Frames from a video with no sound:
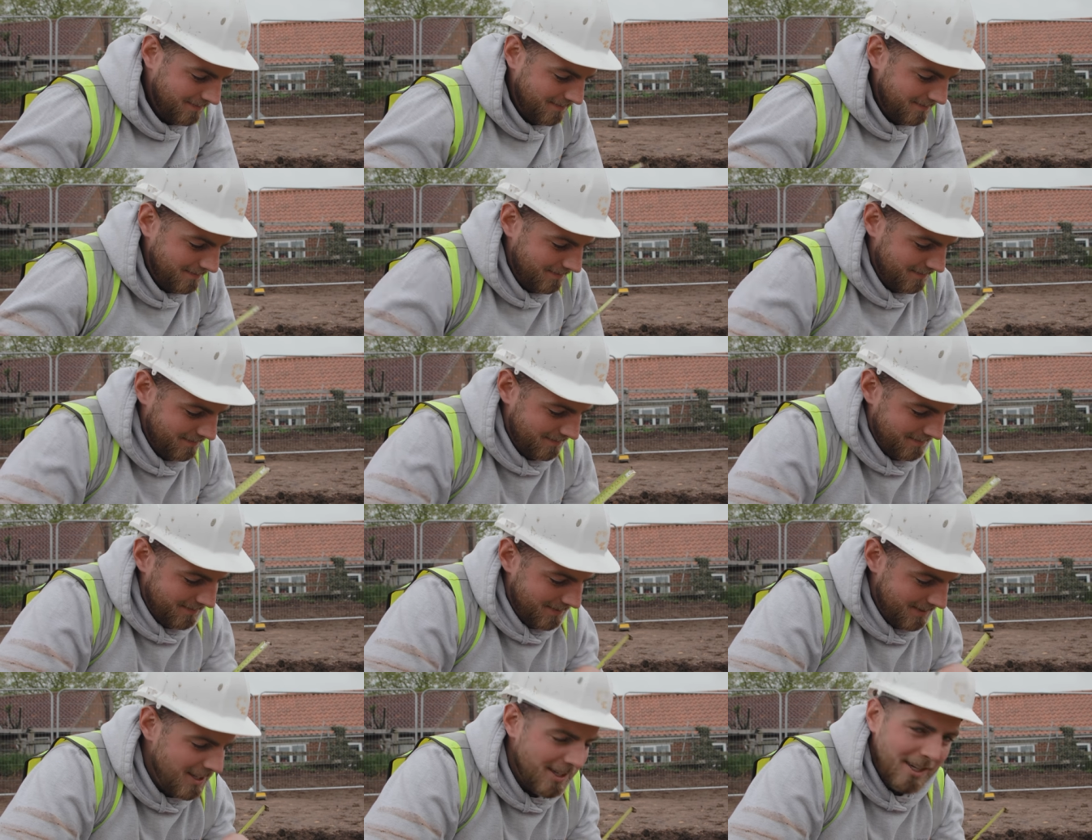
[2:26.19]
Is
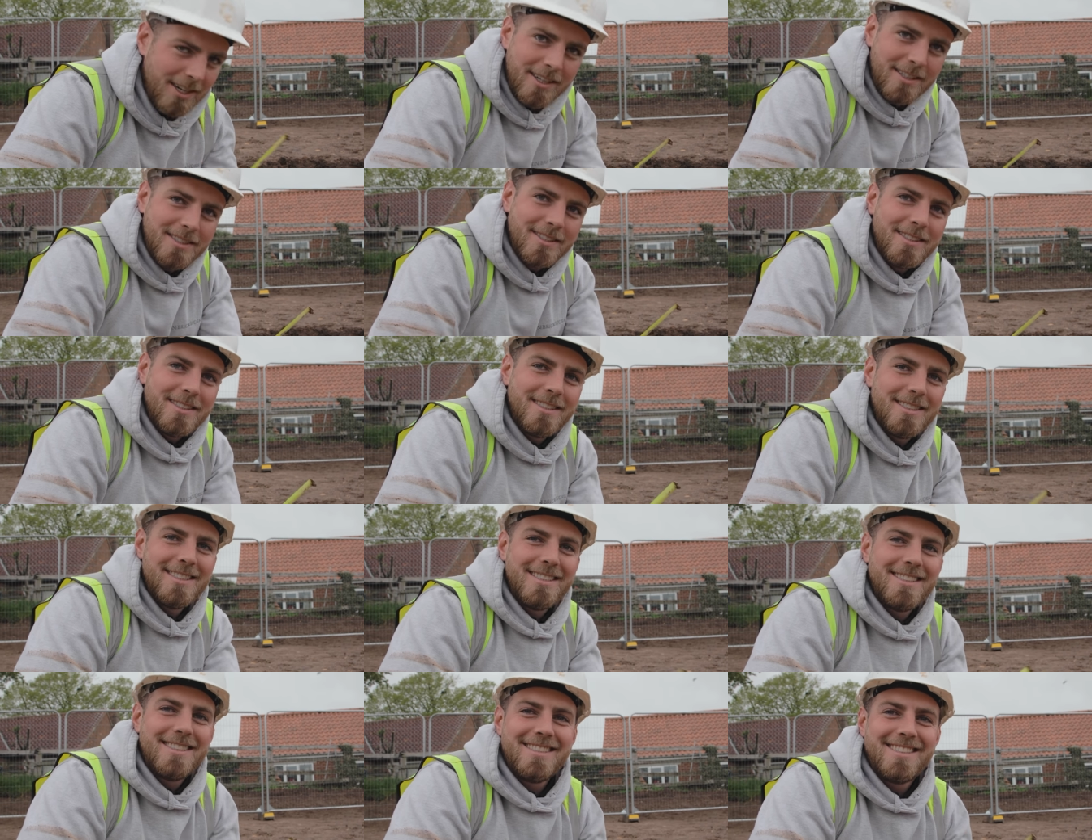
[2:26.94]
it a big
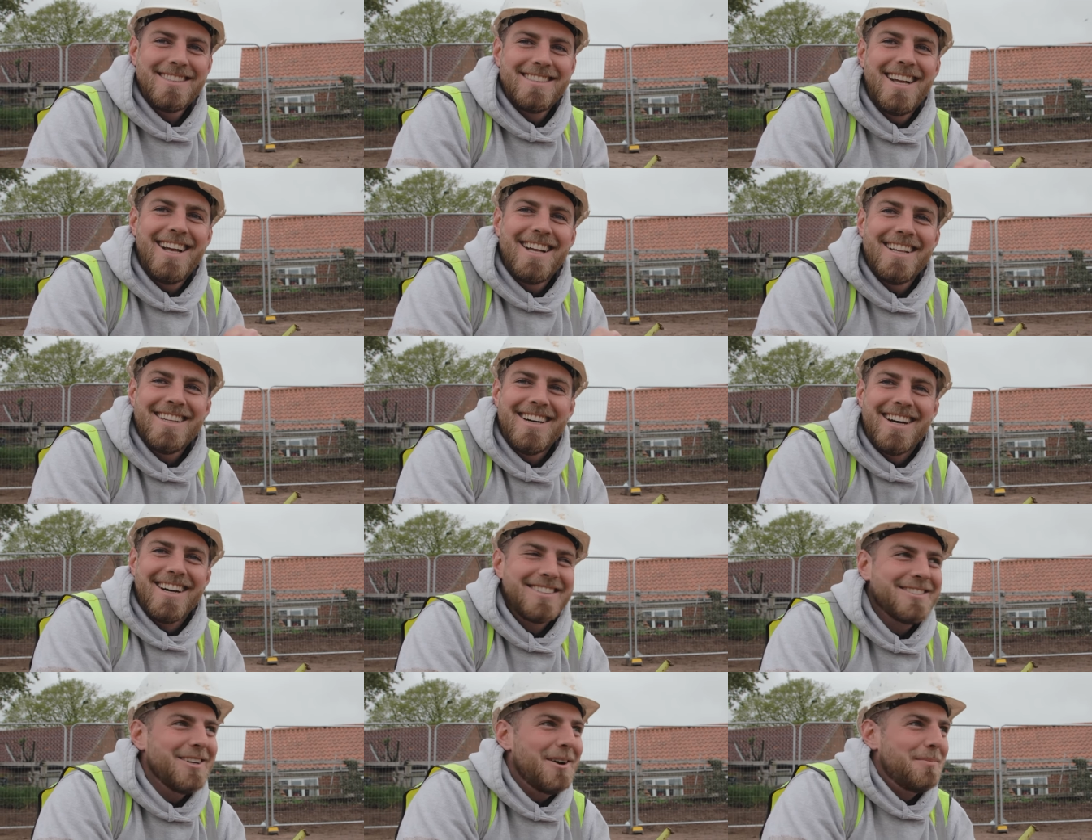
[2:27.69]
bodge job?
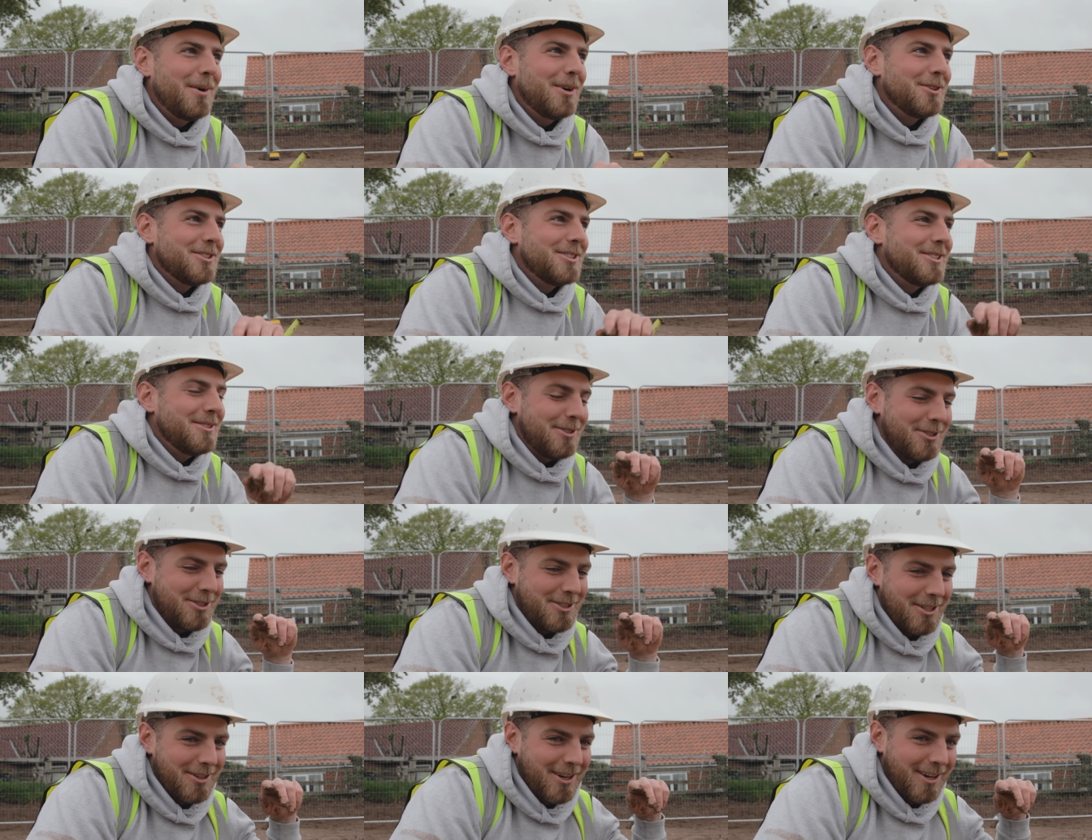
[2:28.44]
No, it's not bodge,
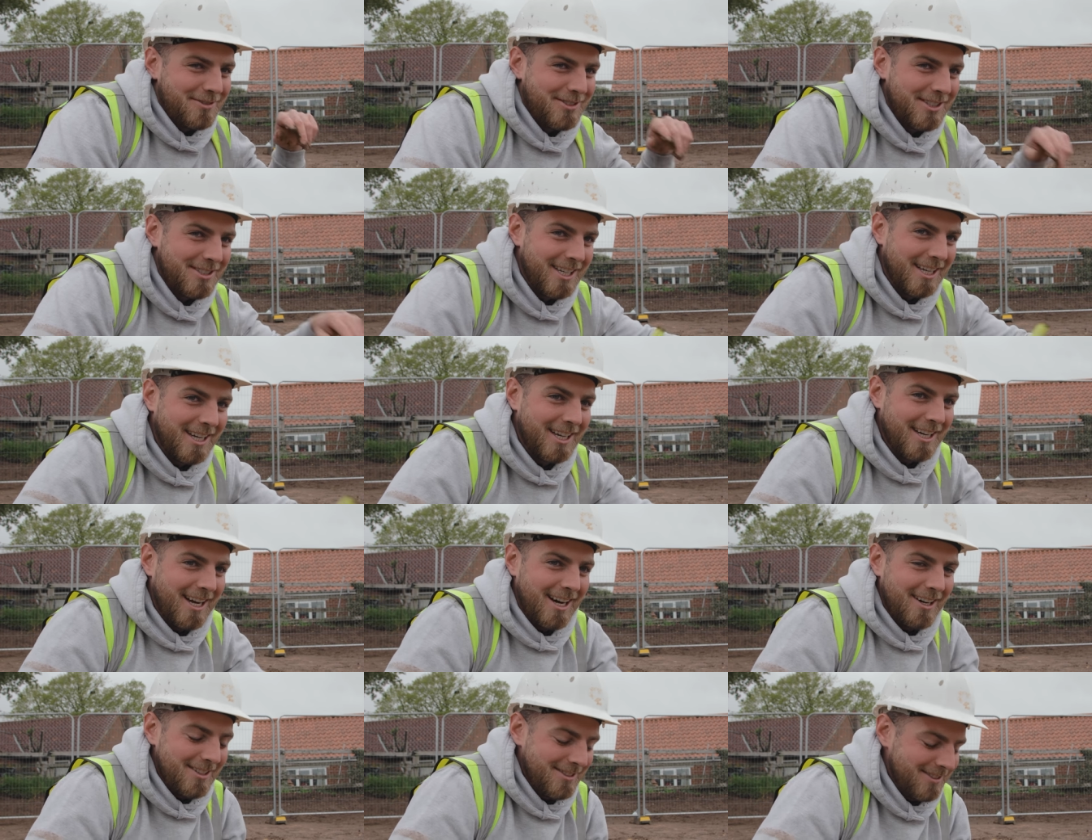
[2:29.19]
we're just going to have to take
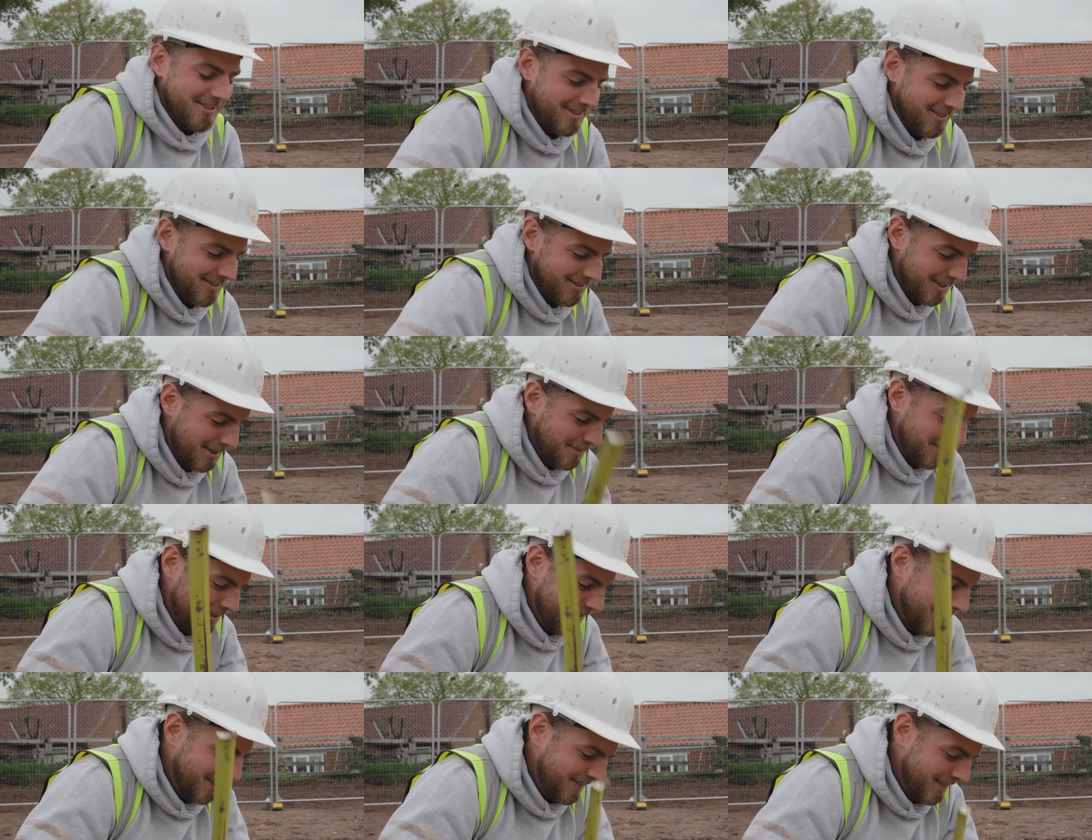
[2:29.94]
it down and
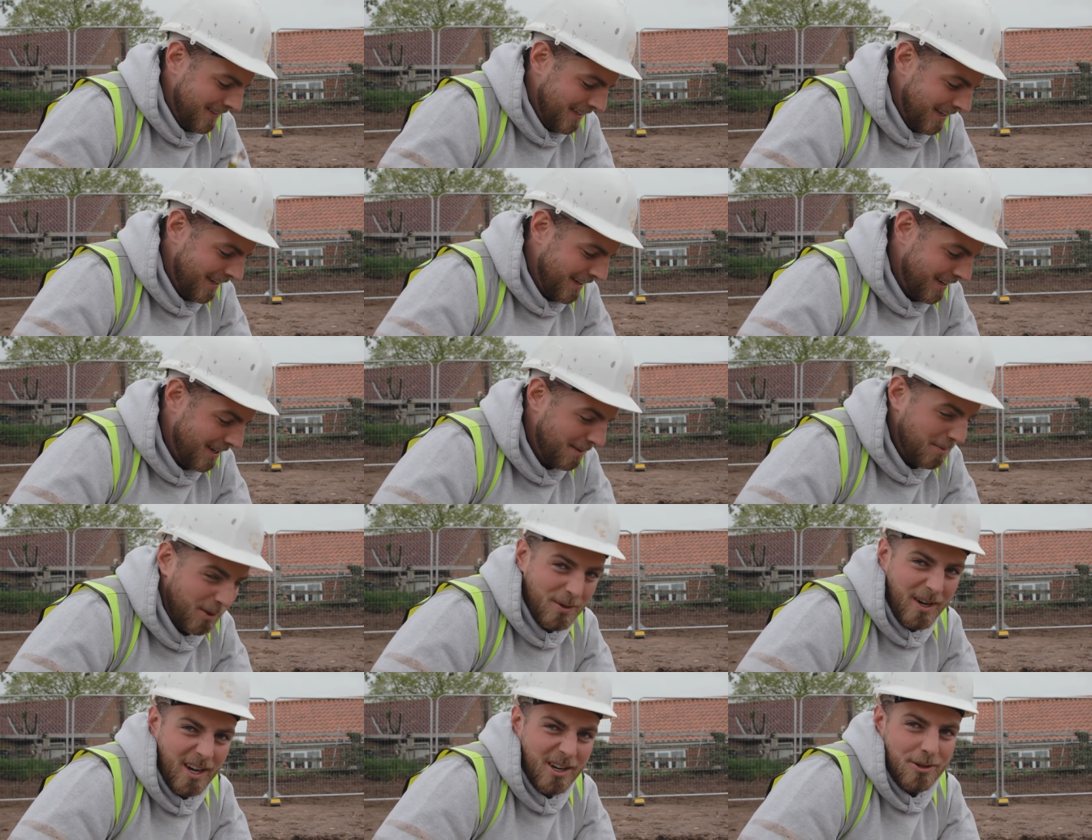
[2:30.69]
rebuild it.
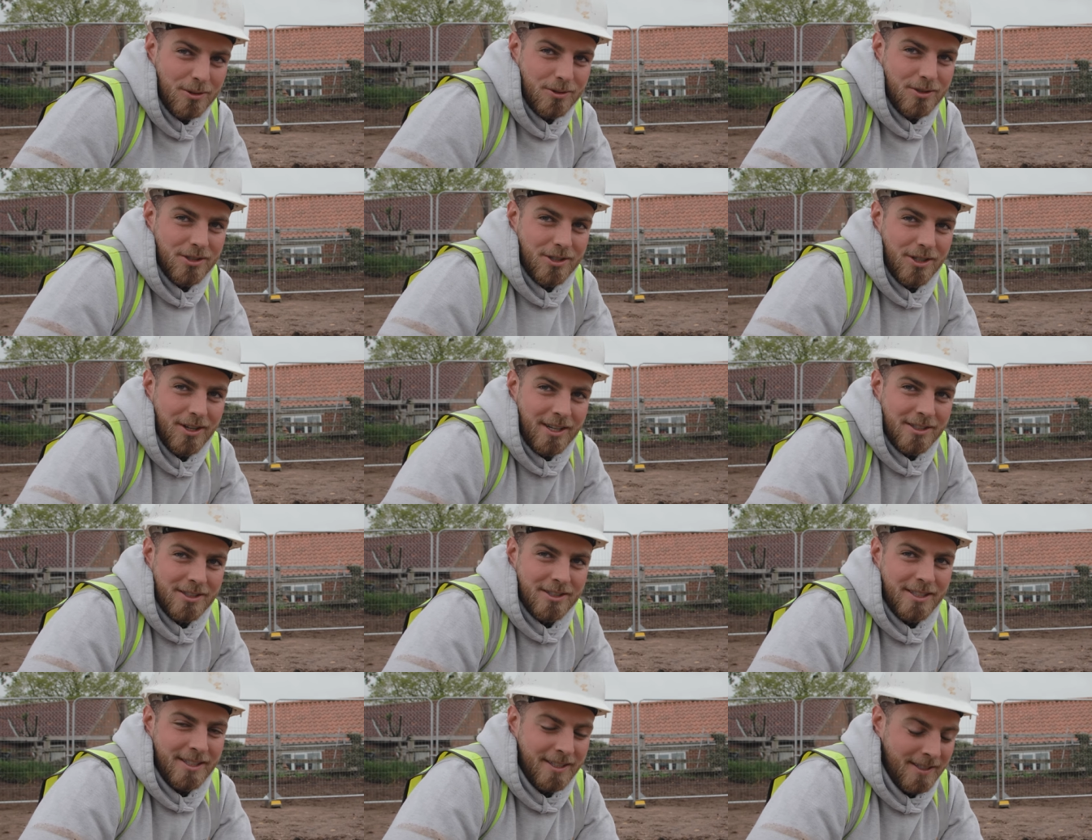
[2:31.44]
It'd be quite cool to show
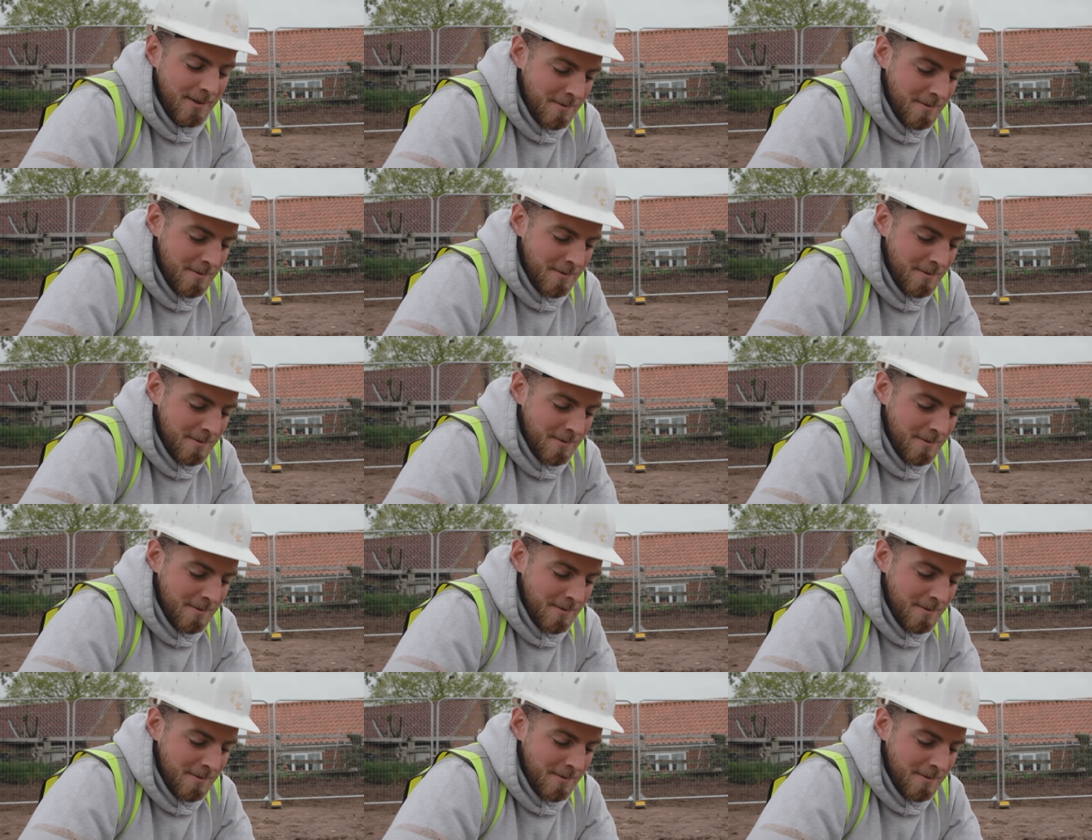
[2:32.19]
actually.